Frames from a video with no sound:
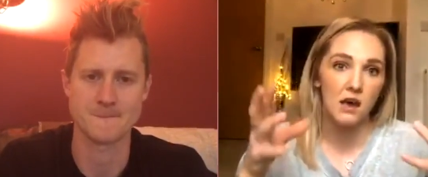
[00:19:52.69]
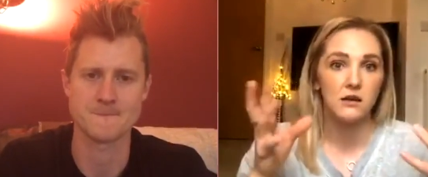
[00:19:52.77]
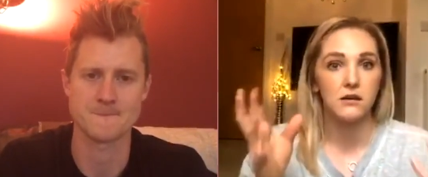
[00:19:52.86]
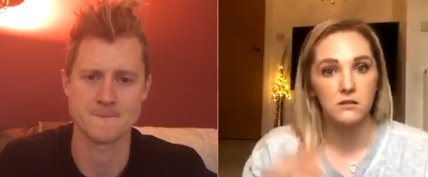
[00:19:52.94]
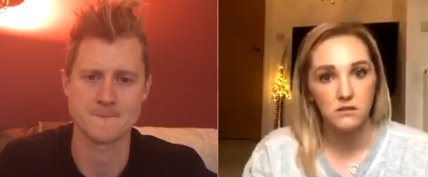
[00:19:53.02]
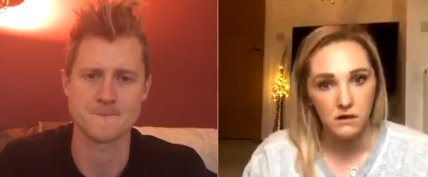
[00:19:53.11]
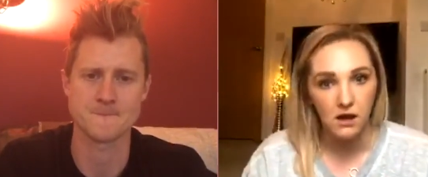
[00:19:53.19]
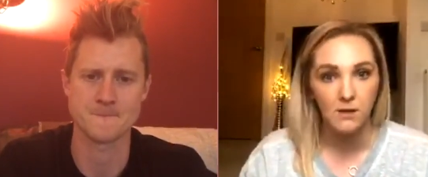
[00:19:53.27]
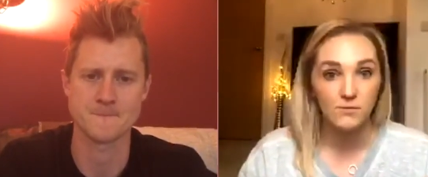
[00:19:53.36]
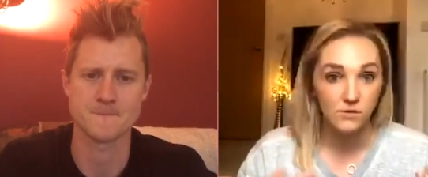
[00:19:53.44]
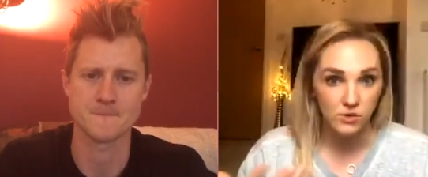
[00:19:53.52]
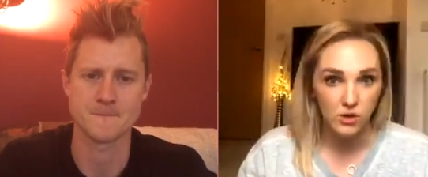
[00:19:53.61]
Speaker 1: Oh, I'm
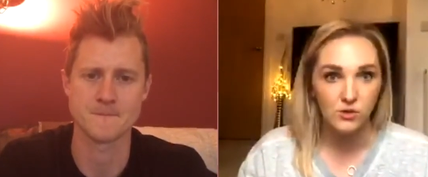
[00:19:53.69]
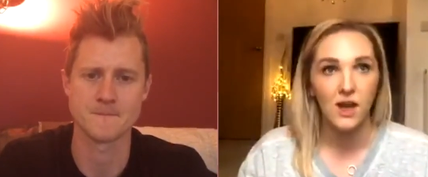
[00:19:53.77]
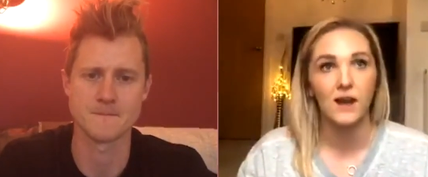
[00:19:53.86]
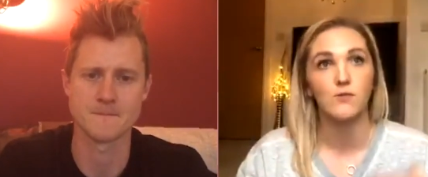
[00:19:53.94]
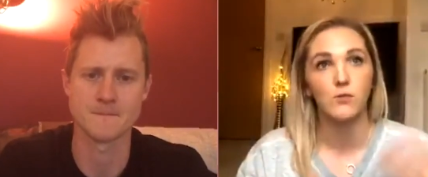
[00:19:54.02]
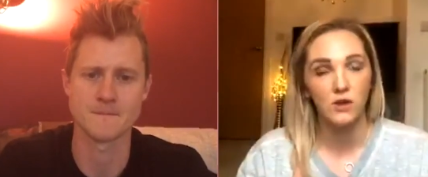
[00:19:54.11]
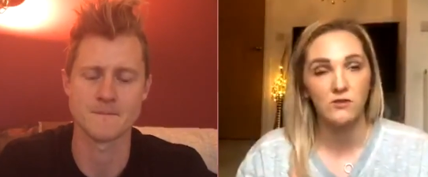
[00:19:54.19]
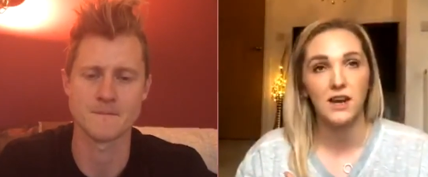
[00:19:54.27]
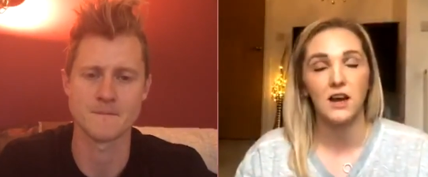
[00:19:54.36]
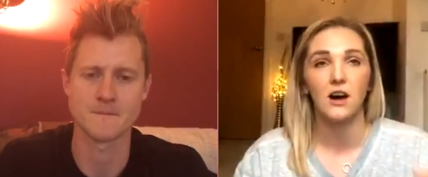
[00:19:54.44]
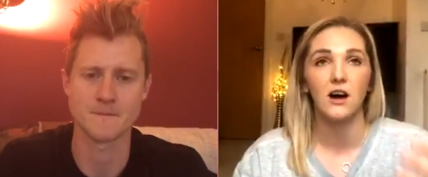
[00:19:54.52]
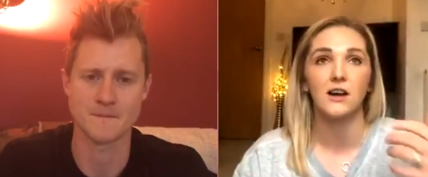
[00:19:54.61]
so tired. I've worked really
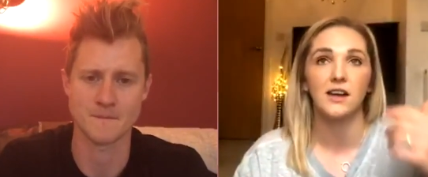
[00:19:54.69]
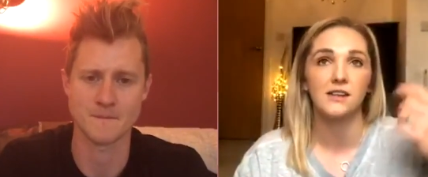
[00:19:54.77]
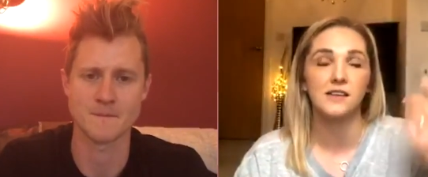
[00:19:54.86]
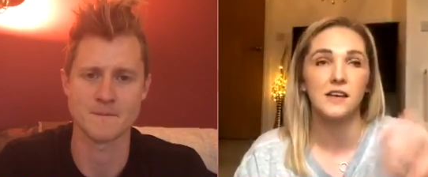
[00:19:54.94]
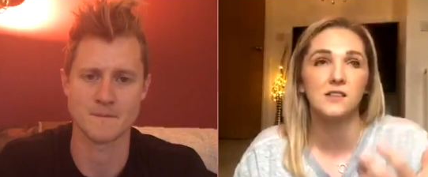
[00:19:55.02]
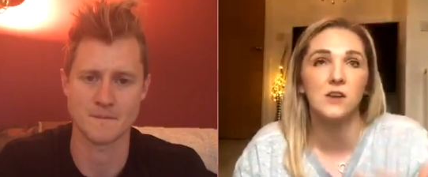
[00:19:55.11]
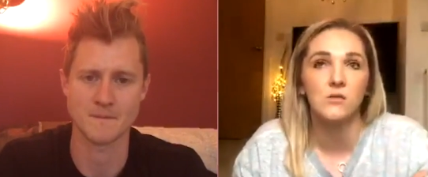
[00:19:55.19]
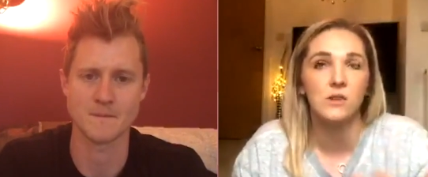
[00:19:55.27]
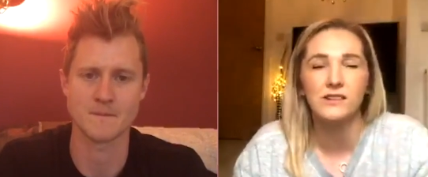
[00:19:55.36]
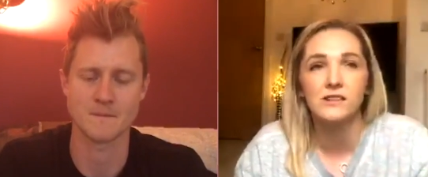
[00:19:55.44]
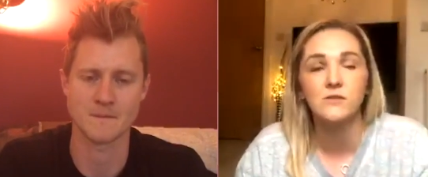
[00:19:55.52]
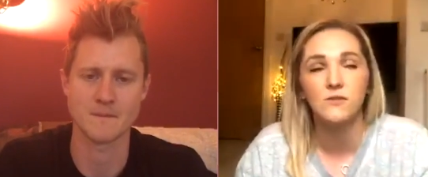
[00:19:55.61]
hard. I, I don't. I
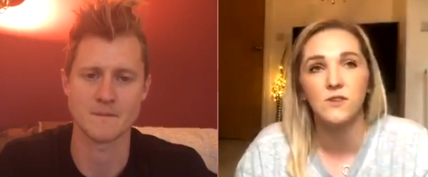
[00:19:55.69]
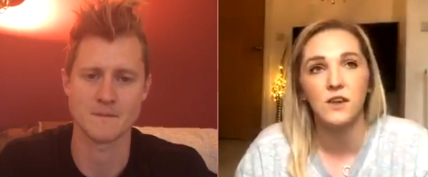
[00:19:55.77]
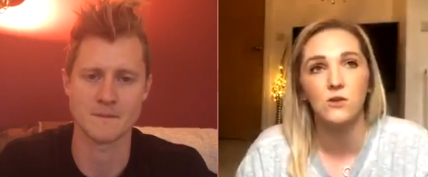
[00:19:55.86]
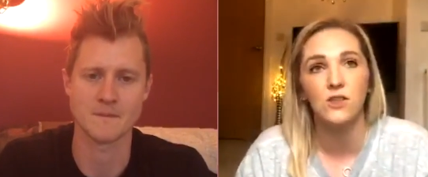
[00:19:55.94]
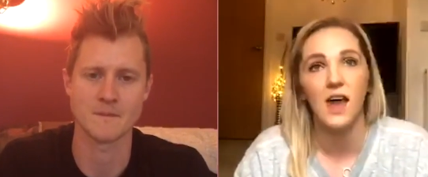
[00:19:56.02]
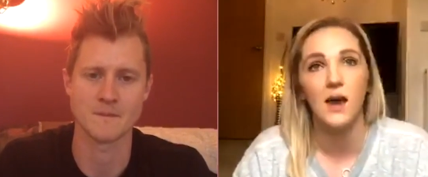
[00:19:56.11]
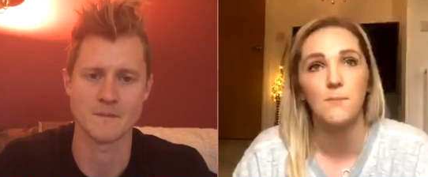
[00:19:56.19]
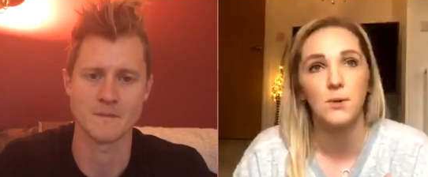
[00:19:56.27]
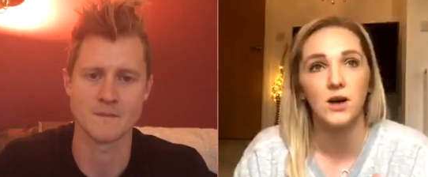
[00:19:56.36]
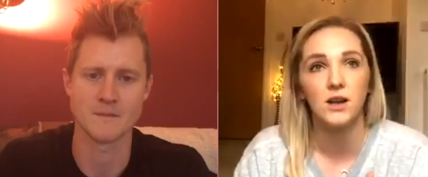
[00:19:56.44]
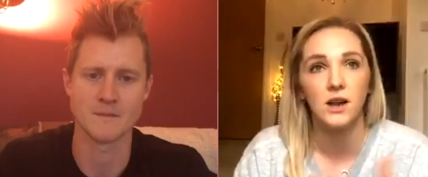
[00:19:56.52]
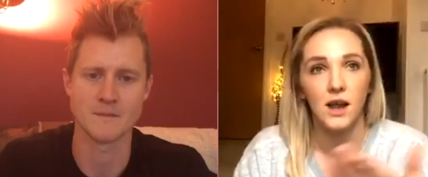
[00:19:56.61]
didn't feel that,
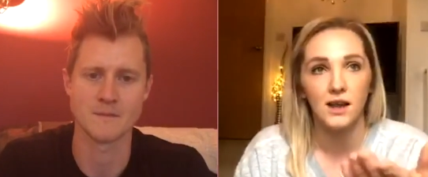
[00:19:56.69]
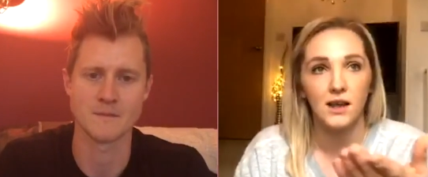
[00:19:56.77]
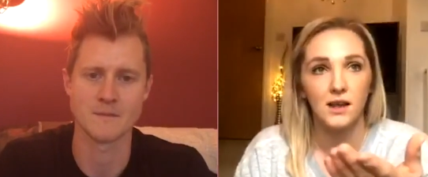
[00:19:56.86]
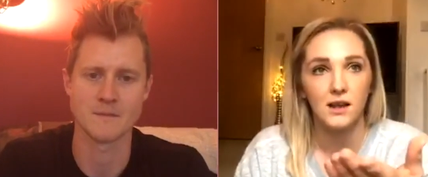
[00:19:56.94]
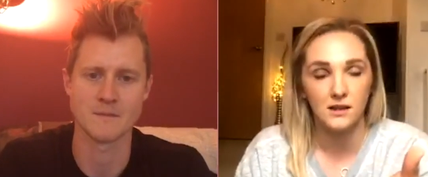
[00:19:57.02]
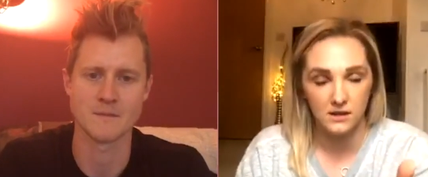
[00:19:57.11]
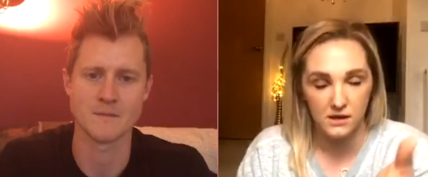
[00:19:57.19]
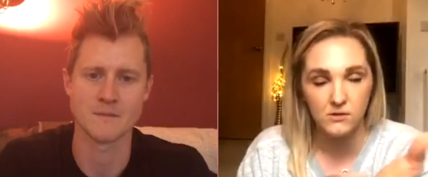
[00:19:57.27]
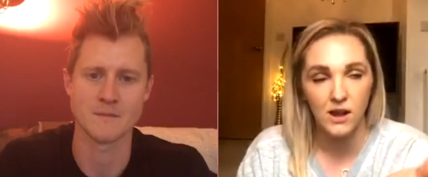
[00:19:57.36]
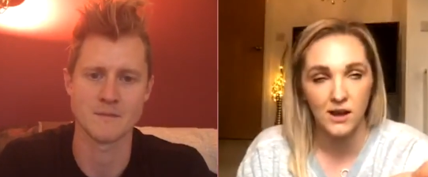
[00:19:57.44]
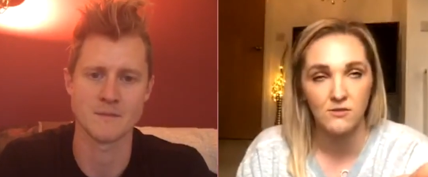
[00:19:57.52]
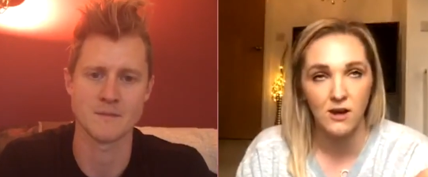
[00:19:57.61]
but like
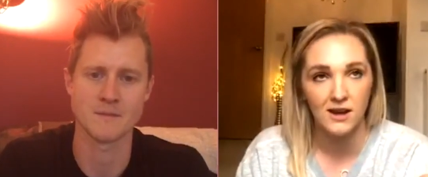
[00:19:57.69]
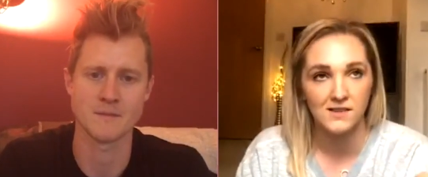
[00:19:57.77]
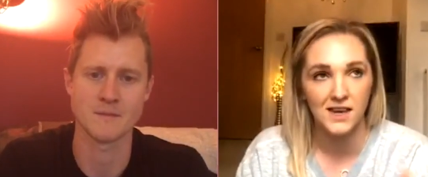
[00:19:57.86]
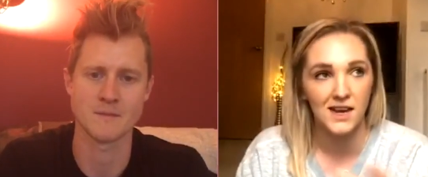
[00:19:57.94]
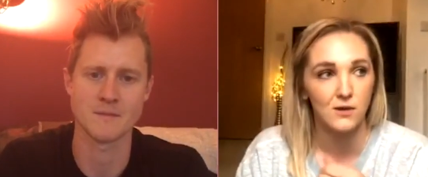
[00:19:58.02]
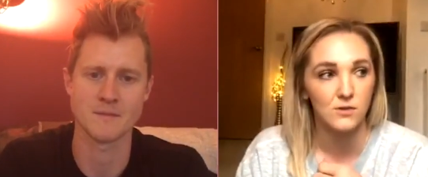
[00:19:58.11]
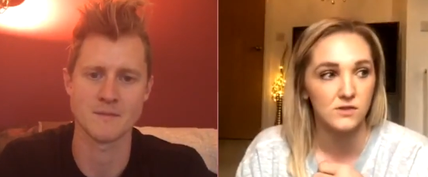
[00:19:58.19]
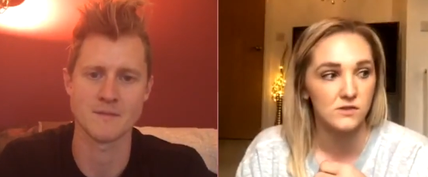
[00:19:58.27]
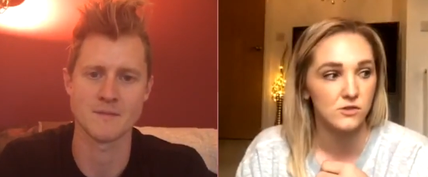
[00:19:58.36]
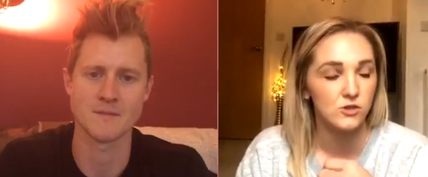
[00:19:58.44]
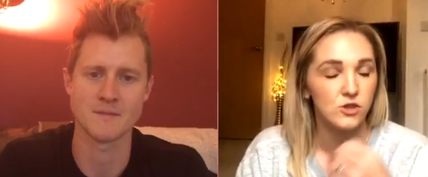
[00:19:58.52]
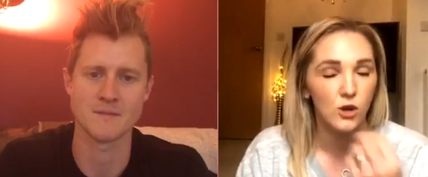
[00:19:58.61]
like you rightly said, I was
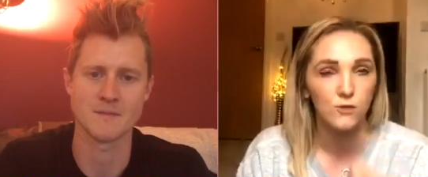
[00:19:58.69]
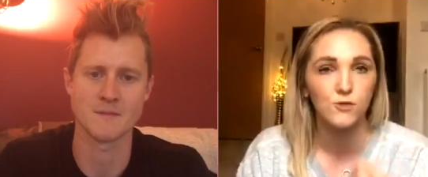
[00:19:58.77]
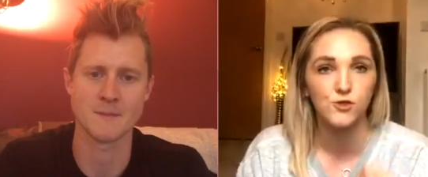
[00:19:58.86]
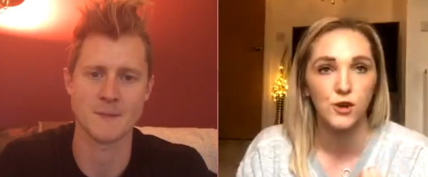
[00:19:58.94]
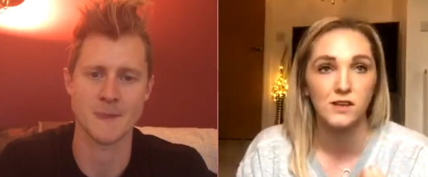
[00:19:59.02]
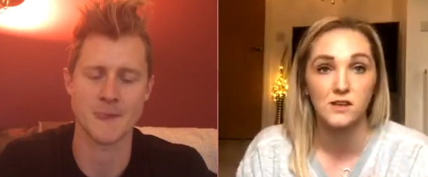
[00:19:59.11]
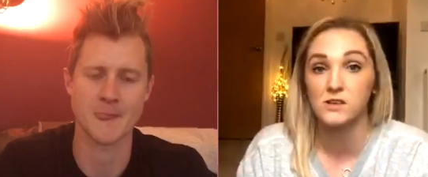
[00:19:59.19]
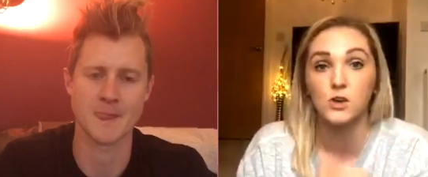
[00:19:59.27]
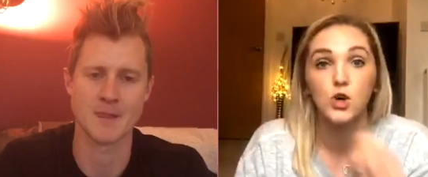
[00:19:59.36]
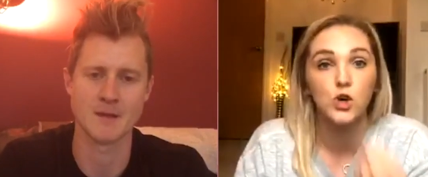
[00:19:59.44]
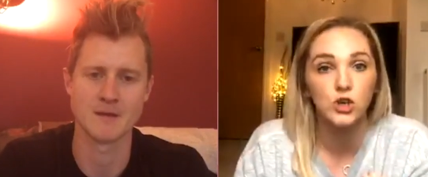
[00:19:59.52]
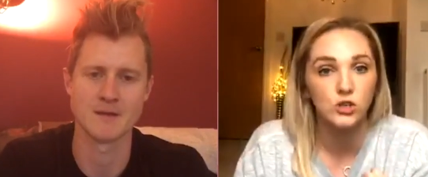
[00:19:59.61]
so frustrated because I
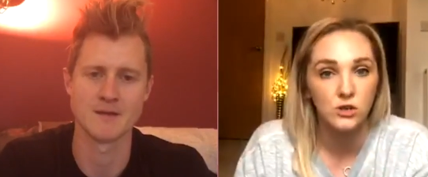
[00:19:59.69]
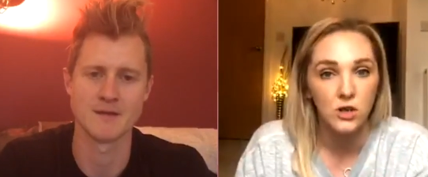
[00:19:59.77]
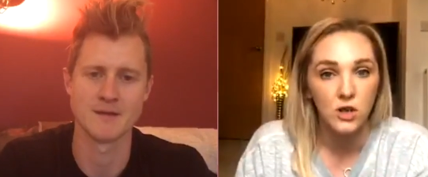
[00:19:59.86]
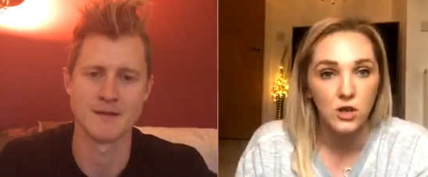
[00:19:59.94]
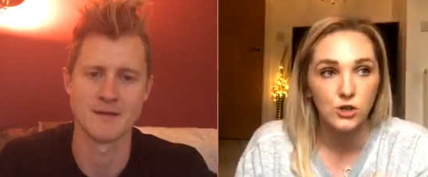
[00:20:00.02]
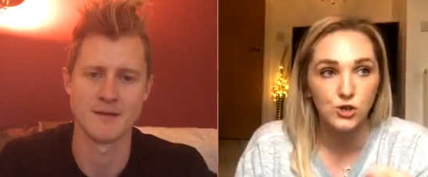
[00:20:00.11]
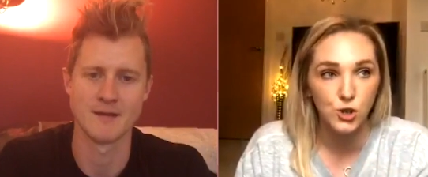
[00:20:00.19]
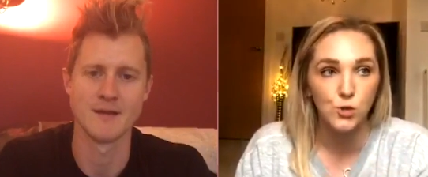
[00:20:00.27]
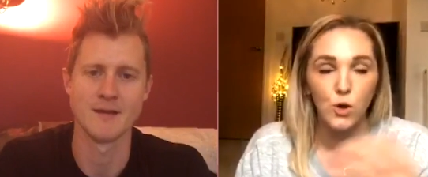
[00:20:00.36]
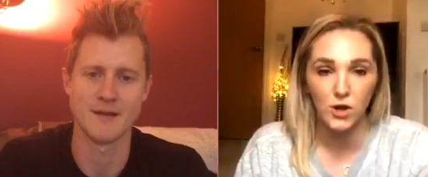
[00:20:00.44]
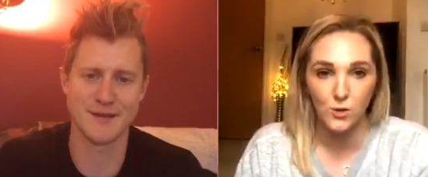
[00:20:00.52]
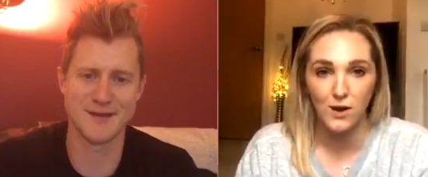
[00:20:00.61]
couldn't do
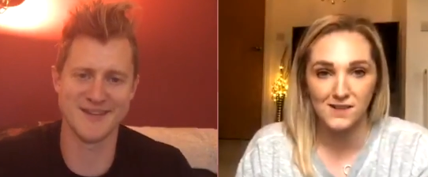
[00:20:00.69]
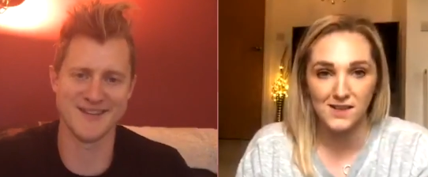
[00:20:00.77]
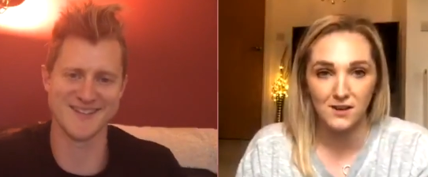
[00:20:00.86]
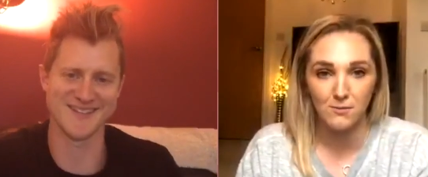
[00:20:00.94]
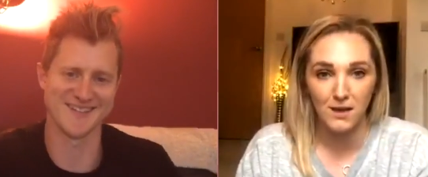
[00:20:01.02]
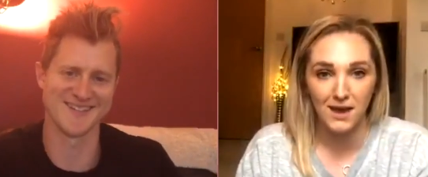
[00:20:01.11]
what you were asking of me.